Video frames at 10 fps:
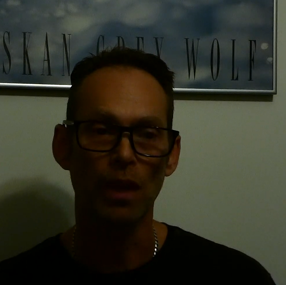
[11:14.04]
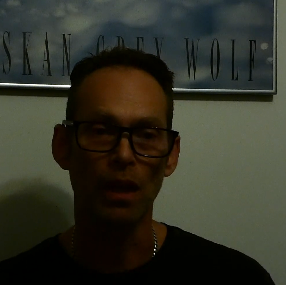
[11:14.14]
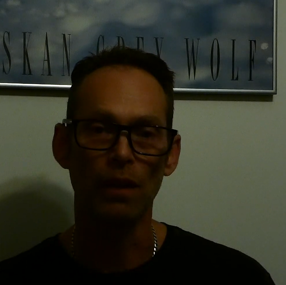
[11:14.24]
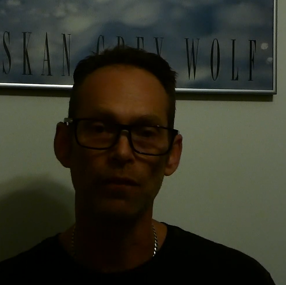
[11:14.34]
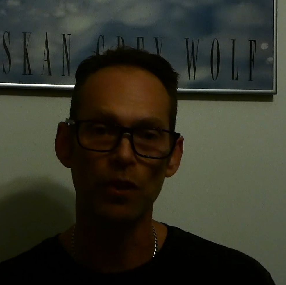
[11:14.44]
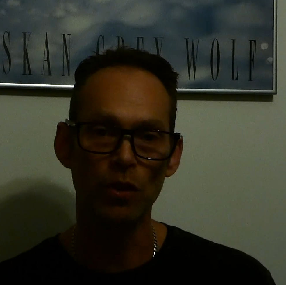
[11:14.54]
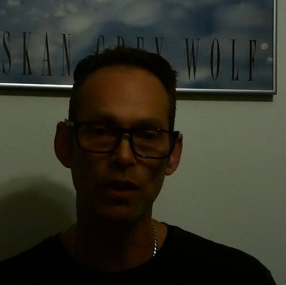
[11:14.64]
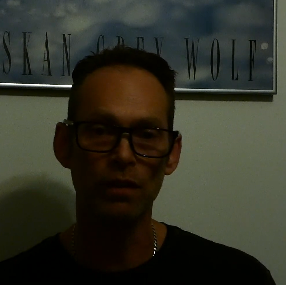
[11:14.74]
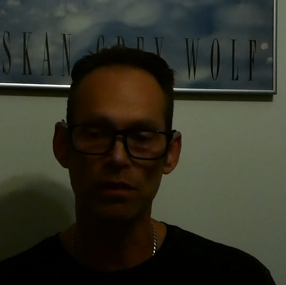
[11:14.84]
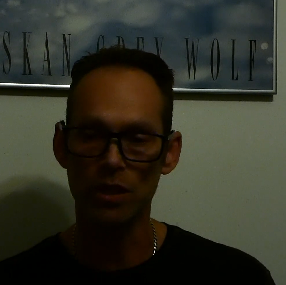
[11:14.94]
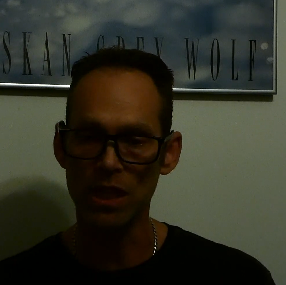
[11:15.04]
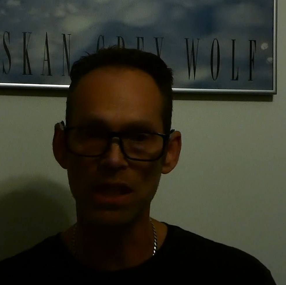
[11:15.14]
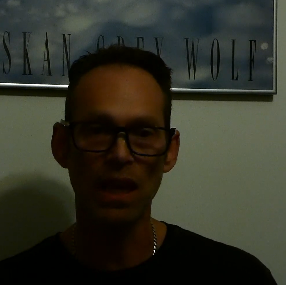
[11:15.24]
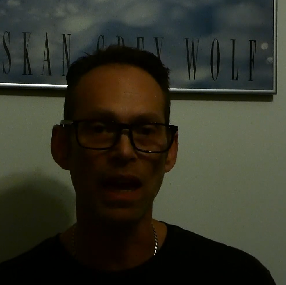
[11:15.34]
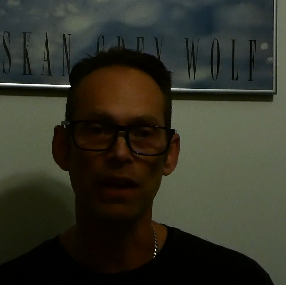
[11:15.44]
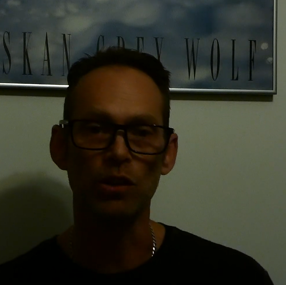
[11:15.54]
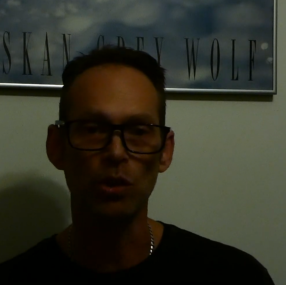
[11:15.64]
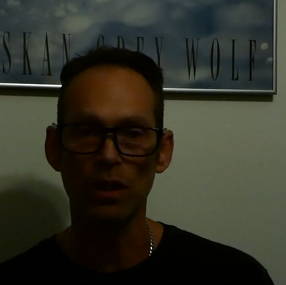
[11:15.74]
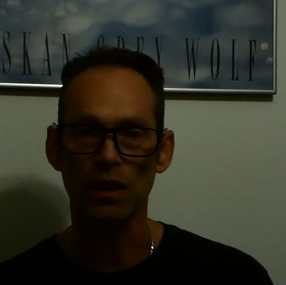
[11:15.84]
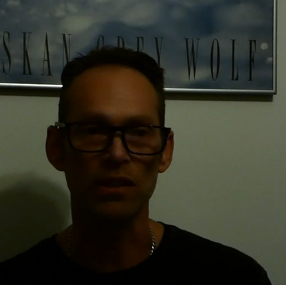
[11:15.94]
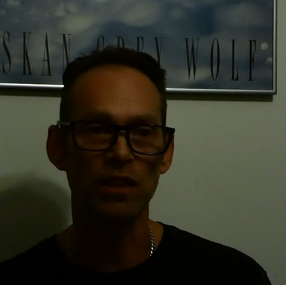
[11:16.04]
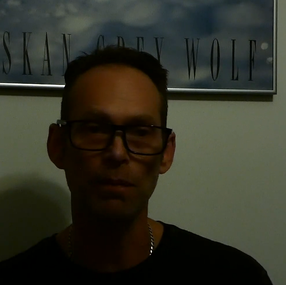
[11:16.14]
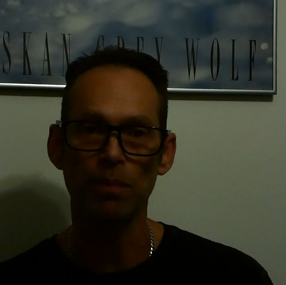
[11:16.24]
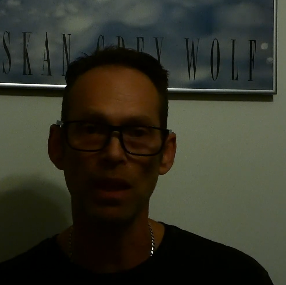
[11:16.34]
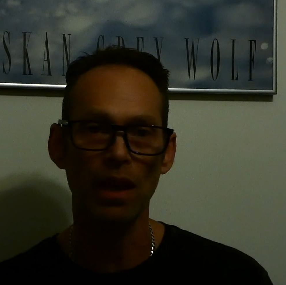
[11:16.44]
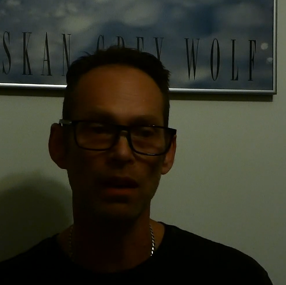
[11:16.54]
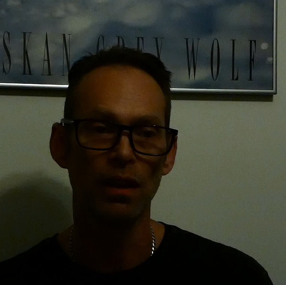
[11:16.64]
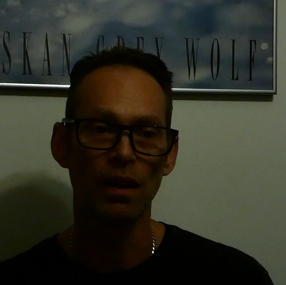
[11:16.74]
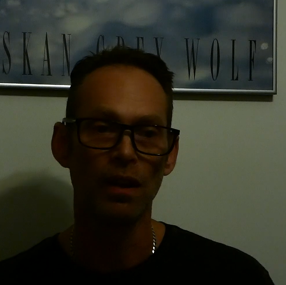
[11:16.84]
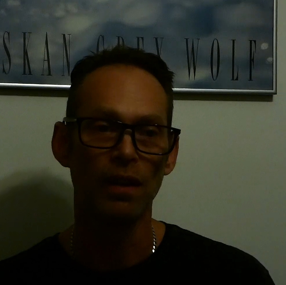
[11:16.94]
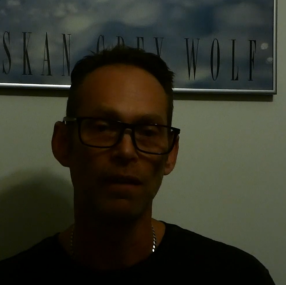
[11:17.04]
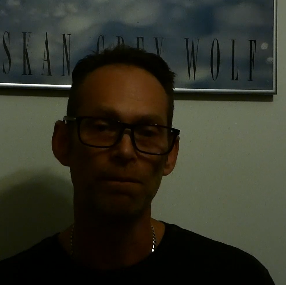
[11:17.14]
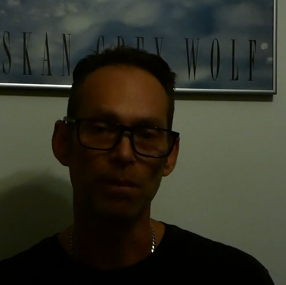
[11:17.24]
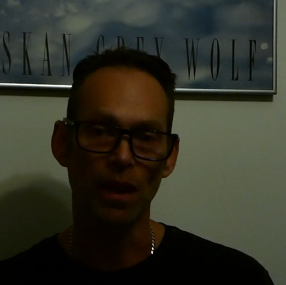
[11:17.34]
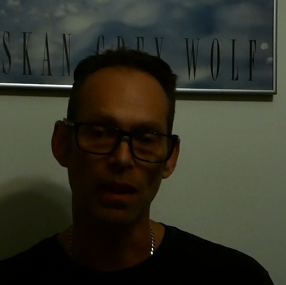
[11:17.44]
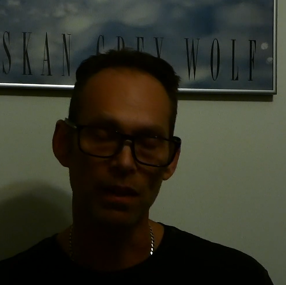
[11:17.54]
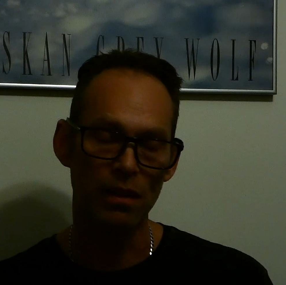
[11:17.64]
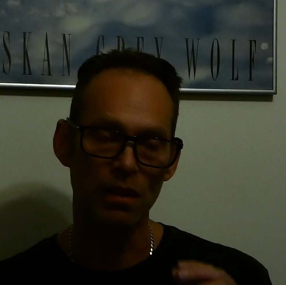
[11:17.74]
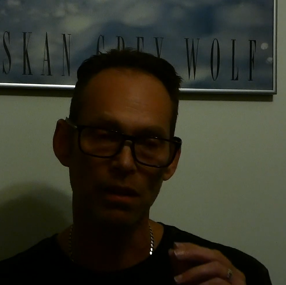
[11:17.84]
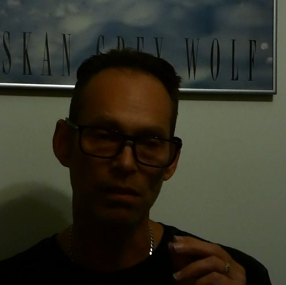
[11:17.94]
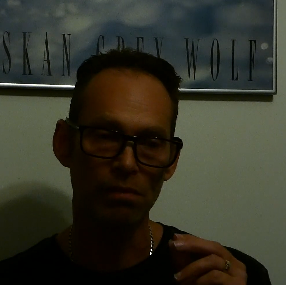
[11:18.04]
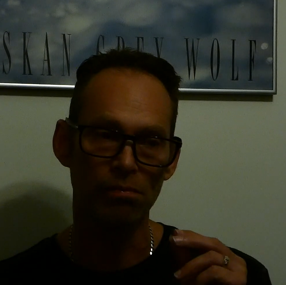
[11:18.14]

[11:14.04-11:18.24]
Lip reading: And if you can see that and you can accept that, your